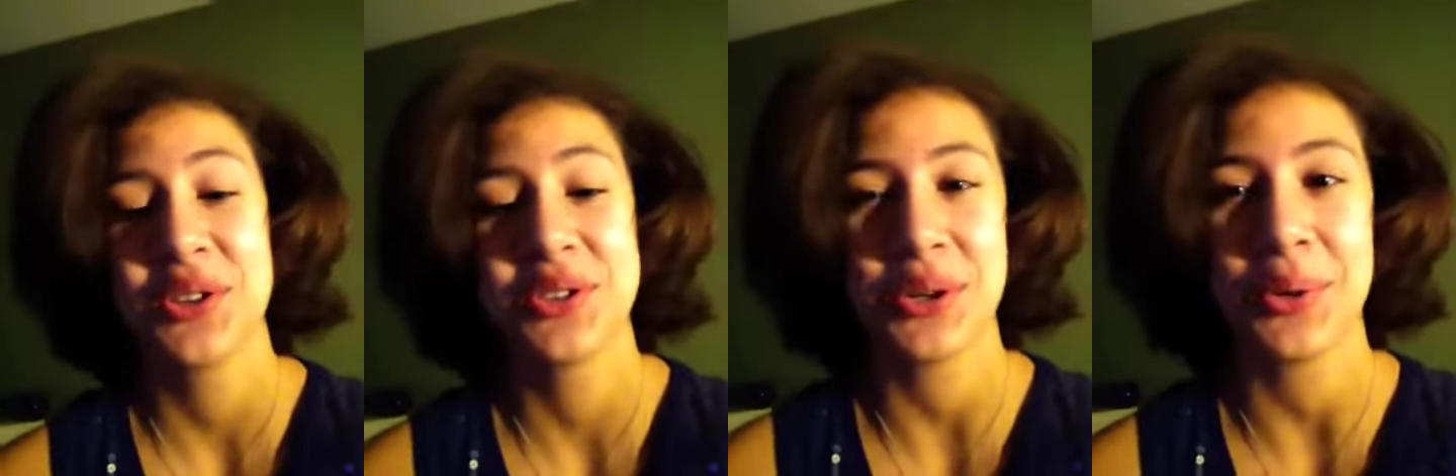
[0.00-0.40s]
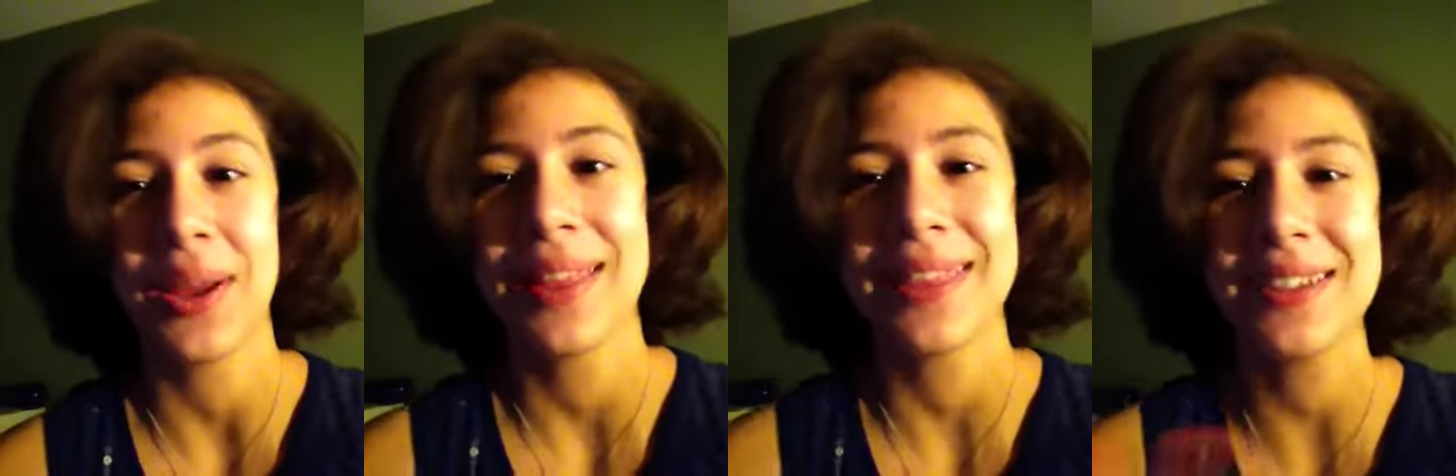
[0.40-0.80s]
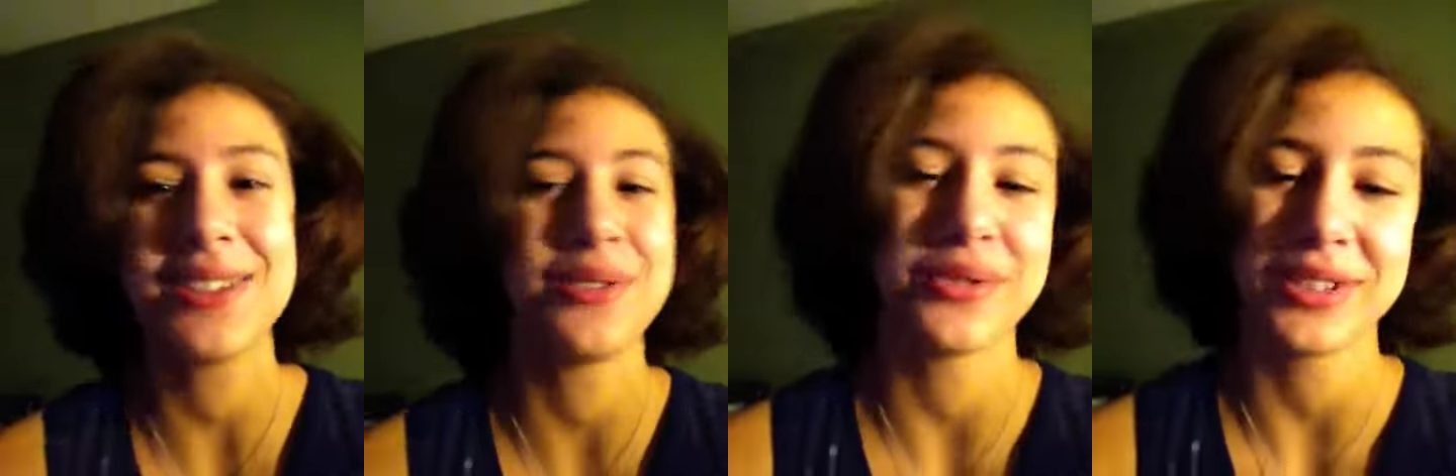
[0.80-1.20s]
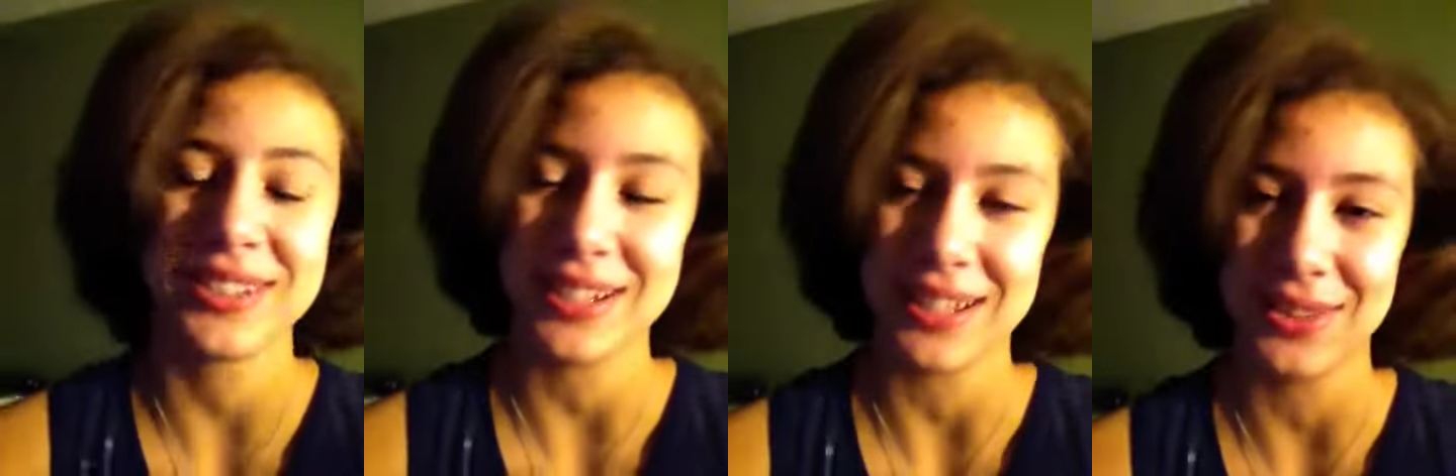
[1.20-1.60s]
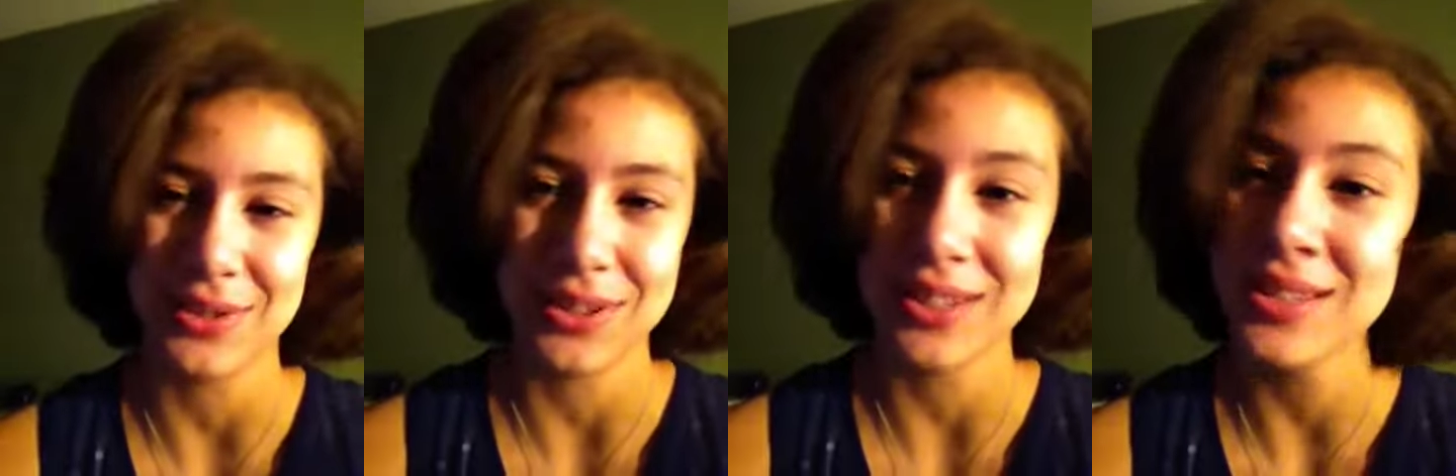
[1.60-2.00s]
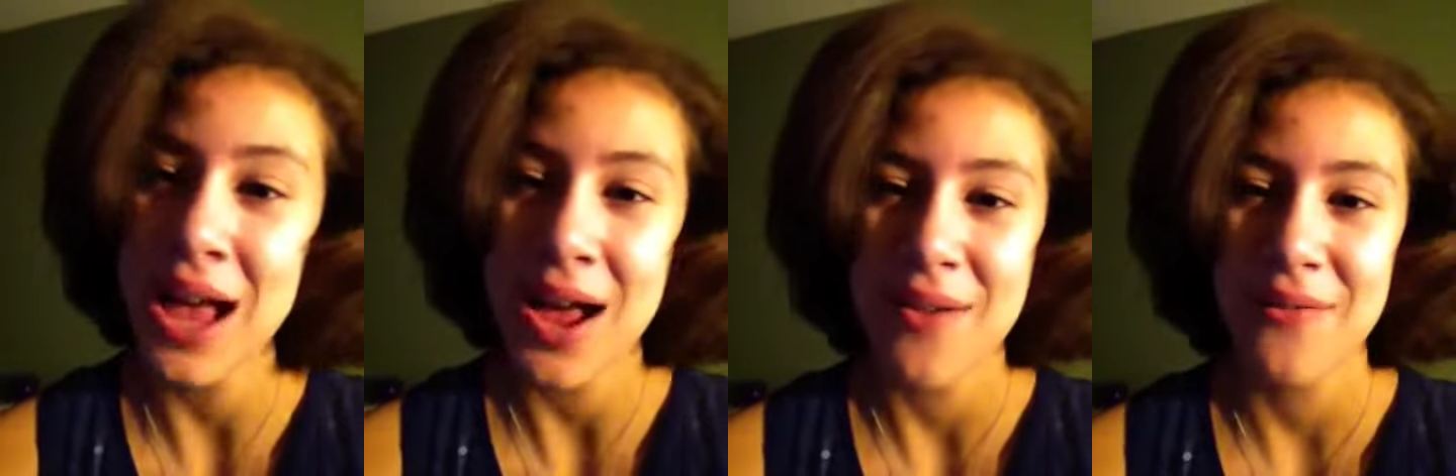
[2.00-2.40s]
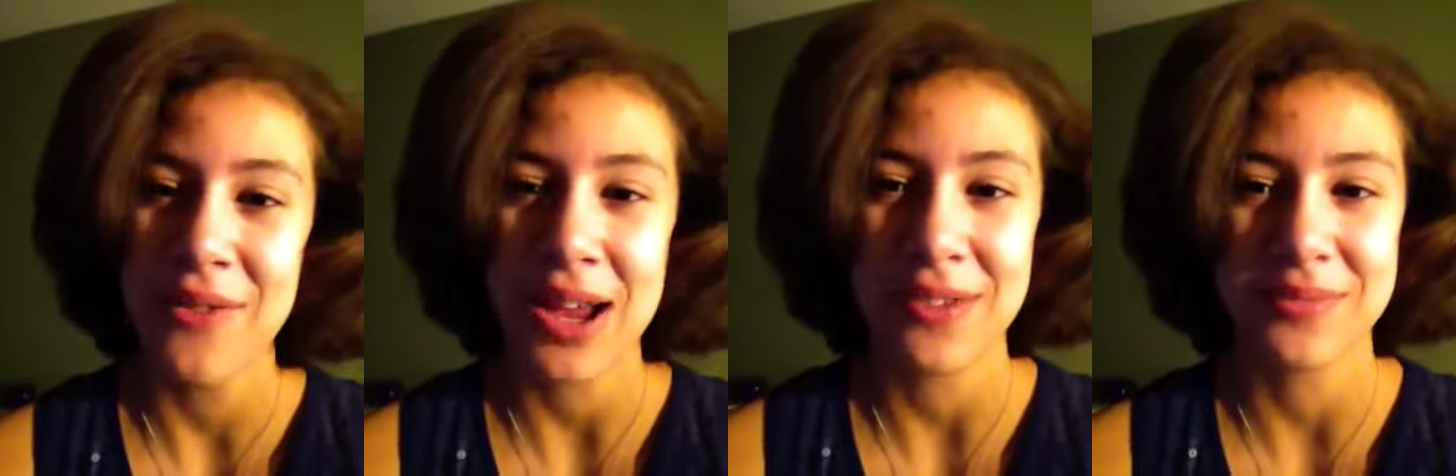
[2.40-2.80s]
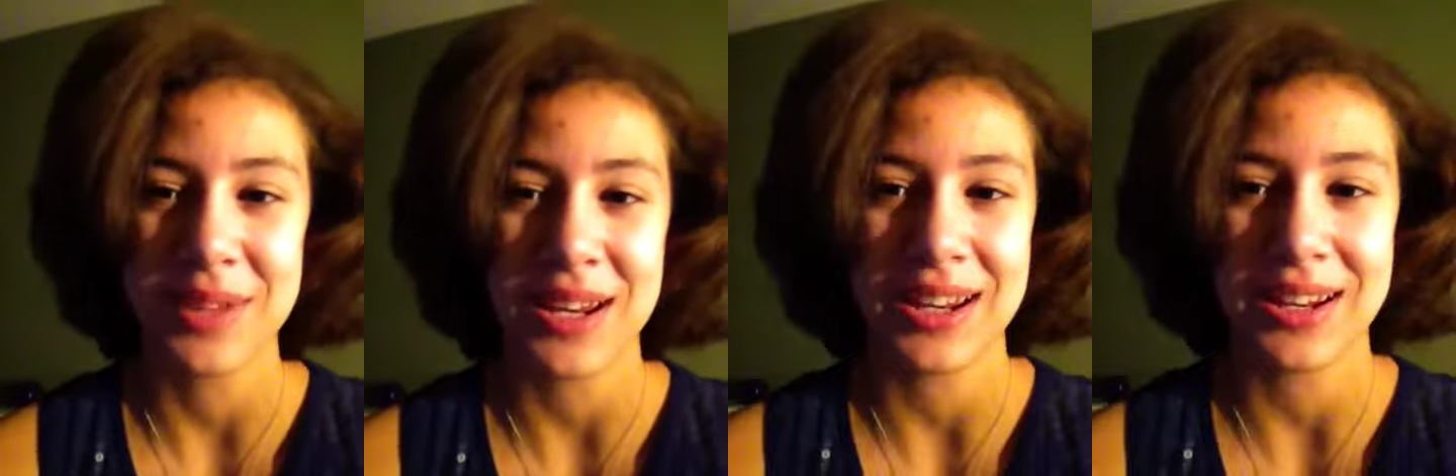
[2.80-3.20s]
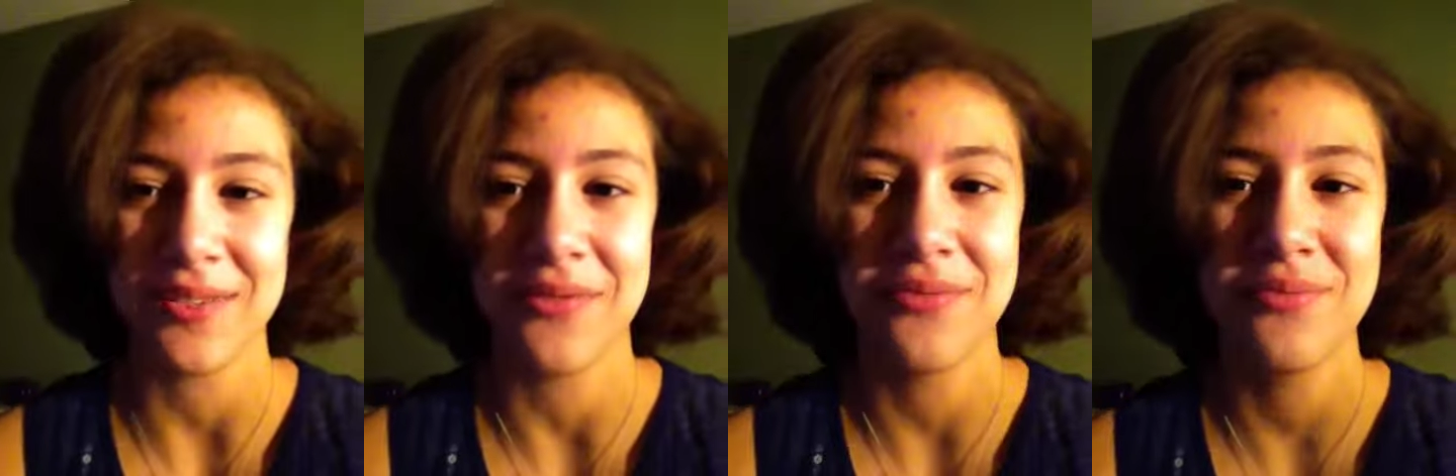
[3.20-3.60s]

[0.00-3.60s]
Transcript: So, thank you for sitting through this 5-minute and